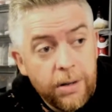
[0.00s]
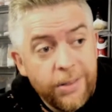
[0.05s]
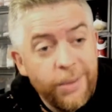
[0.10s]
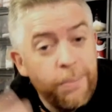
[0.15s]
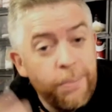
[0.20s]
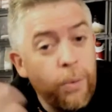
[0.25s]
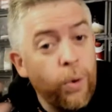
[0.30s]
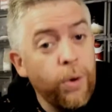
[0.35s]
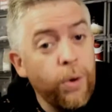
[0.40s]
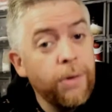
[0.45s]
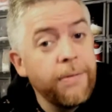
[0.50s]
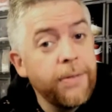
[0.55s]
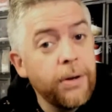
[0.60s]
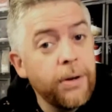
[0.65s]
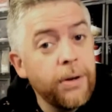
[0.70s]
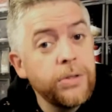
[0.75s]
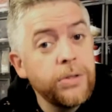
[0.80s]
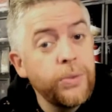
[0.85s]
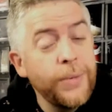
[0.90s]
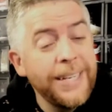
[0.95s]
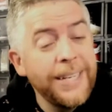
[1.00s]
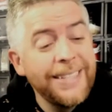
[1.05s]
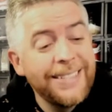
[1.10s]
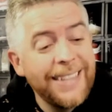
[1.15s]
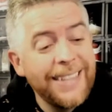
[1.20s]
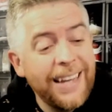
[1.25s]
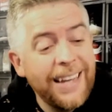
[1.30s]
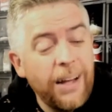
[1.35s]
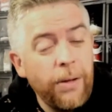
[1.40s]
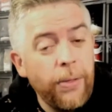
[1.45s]
the more of those we
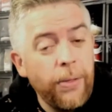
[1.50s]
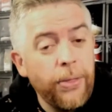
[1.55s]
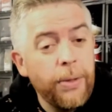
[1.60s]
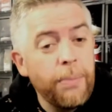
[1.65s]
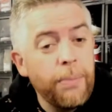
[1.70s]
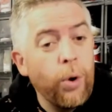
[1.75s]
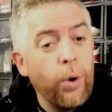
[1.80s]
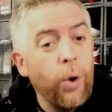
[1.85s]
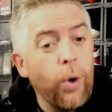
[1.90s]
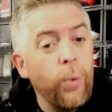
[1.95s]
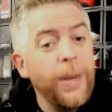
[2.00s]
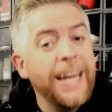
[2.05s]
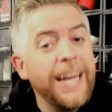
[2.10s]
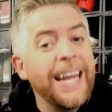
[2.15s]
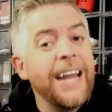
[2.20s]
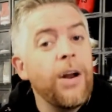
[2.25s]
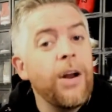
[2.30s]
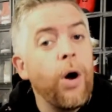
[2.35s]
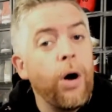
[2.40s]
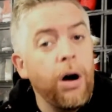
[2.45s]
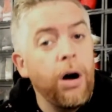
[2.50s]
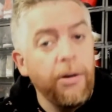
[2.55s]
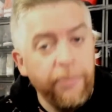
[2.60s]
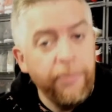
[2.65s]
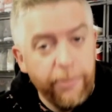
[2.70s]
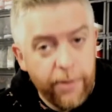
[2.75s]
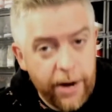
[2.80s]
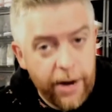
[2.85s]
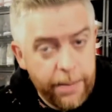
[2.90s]
sell, the more we can offer at